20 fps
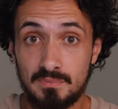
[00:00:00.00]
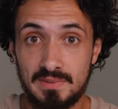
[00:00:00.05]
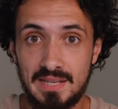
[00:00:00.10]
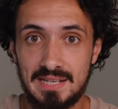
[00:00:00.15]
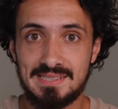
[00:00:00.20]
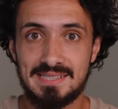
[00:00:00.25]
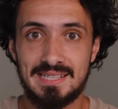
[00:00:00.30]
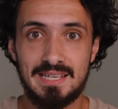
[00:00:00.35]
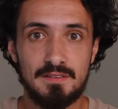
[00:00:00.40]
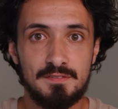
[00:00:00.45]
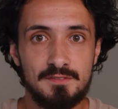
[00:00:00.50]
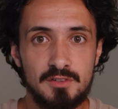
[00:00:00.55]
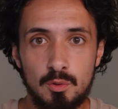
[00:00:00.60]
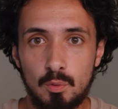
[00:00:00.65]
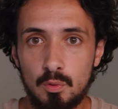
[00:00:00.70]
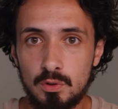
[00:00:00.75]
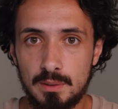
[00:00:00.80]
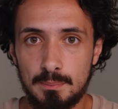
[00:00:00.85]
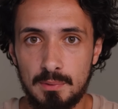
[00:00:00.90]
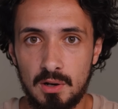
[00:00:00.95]
They see a few
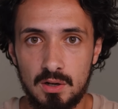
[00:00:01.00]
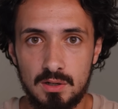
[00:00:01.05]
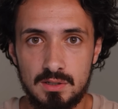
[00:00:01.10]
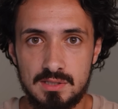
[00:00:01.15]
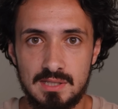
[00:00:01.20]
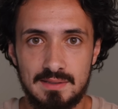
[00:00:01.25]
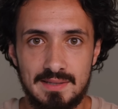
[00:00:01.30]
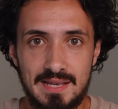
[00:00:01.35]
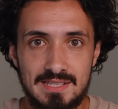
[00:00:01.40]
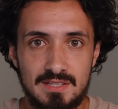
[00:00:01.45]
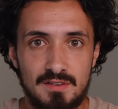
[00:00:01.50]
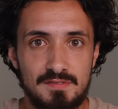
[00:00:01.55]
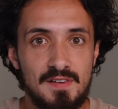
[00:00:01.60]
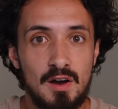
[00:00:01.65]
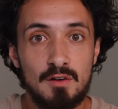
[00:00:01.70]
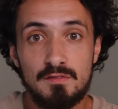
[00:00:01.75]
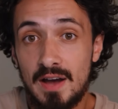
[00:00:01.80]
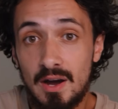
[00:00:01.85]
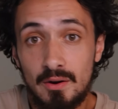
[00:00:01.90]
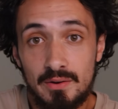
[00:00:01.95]
order blocks and there's a
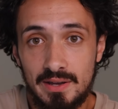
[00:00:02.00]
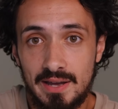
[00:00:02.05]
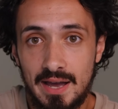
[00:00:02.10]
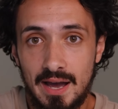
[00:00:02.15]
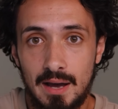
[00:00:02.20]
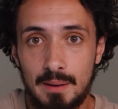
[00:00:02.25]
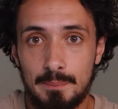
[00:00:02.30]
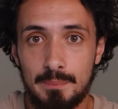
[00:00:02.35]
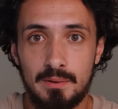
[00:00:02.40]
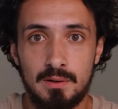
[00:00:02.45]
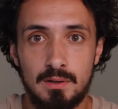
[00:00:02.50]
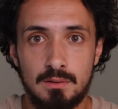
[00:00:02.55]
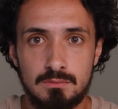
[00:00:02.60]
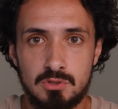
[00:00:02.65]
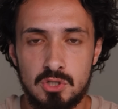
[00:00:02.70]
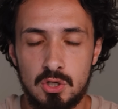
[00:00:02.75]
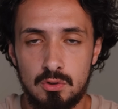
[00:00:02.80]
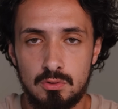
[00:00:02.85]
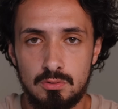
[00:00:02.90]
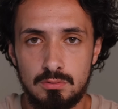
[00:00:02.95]
fair value gap.
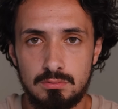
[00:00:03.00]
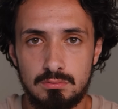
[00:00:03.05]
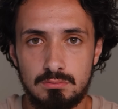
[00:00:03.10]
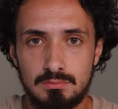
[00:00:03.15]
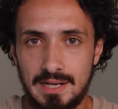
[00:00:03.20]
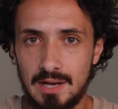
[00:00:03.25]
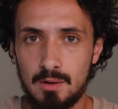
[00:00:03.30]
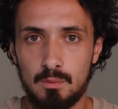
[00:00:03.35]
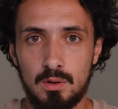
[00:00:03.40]
So now